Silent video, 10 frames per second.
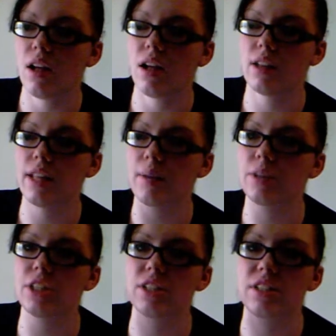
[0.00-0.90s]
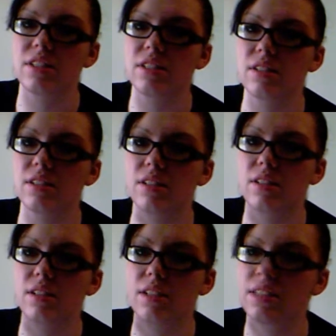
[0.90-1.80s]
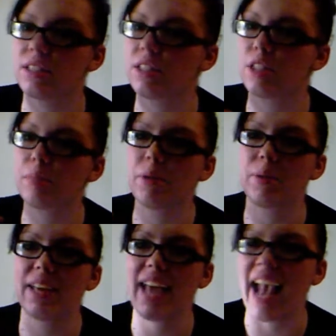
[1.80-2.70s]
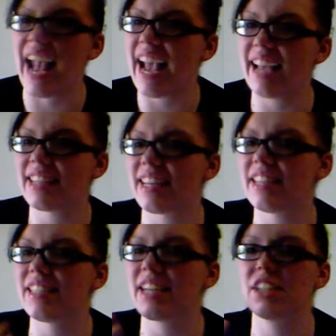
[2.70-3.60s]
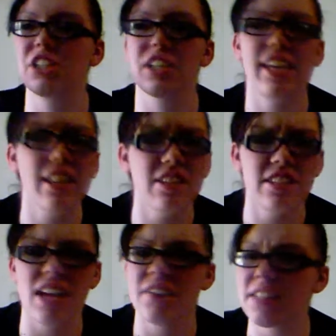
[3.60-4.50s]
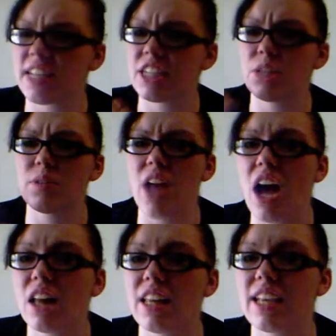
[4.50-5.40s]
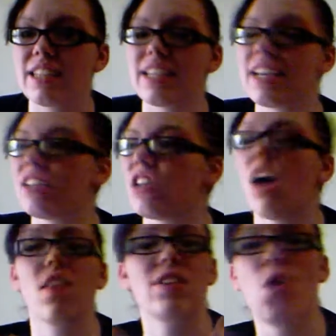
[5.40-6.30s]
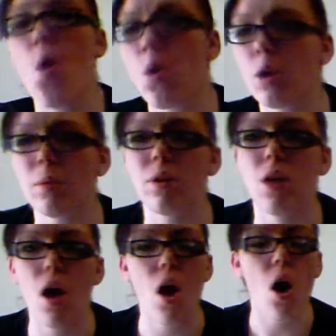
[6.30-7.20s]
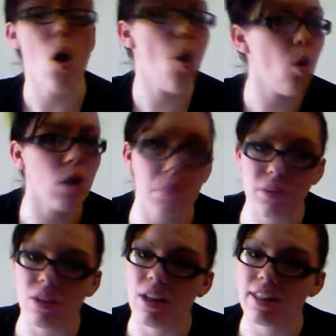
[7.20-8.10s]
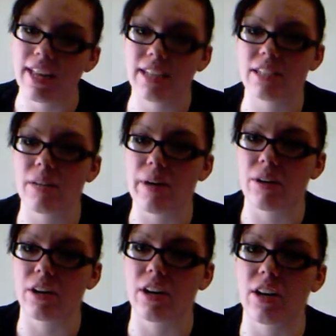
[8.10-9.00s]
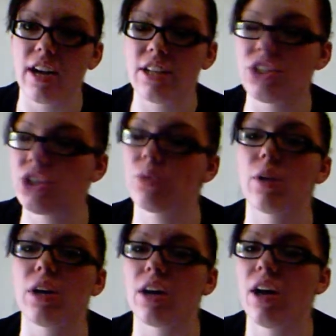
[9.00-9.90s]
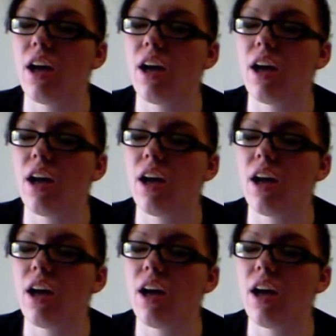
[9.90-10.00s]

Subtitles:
They were just spewing hate and saying she should kill herself and saying she was ugly and saying just all these horrible, horrible things about her and to her.